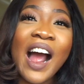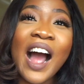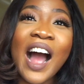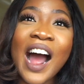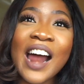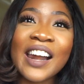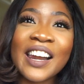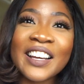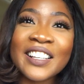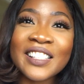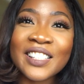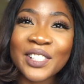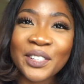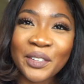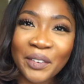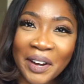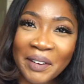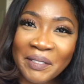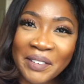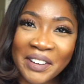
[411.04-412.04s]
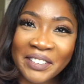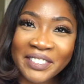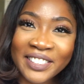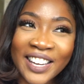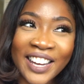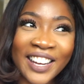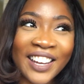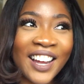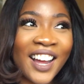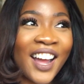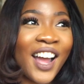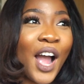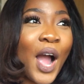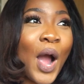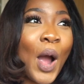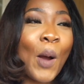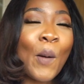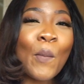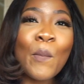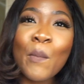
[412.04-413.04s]
And I screamed, I was like,
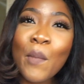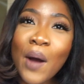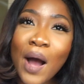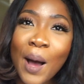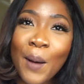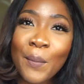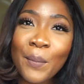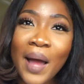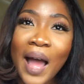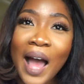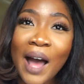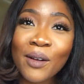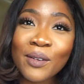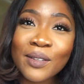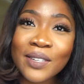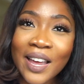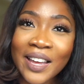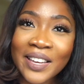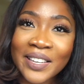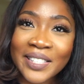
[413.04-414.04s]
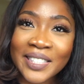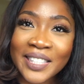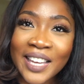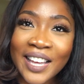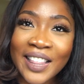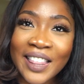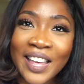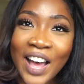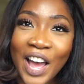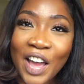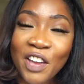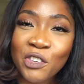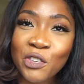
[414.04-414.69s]
Mom, how dare you say that?